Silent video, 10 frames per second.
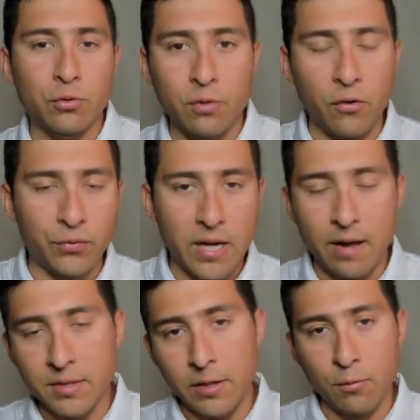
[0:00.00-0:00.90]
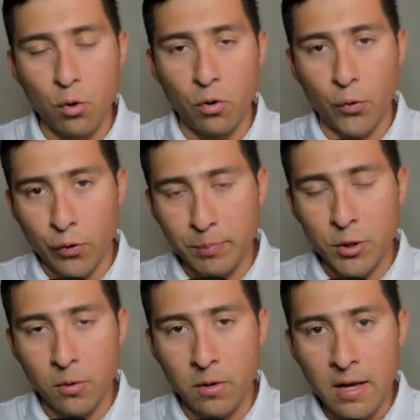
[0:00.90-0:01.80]
rough times in the world of
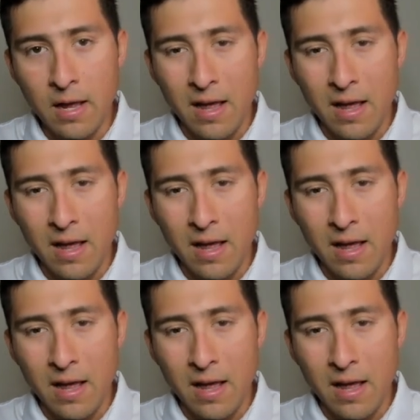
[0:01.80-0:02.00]
crypto